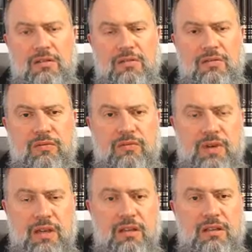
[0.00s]
to
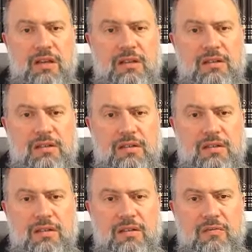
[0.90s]
recognize
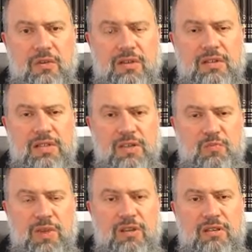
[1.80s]
what this
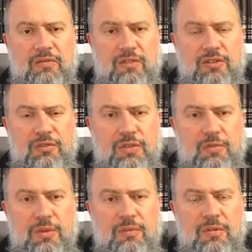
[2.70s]
has meant for the
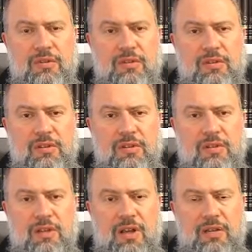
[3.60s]
Jewish people,
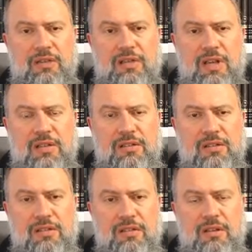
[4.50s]
how this
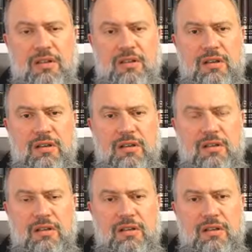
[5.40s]
has
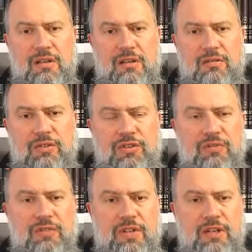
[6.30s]

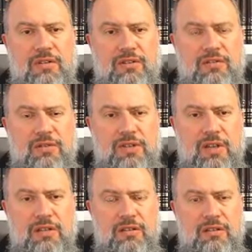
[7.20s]
rejuvenated the Jewish
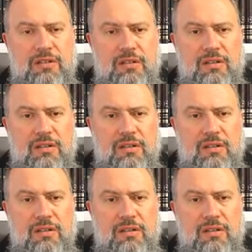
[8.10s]
nation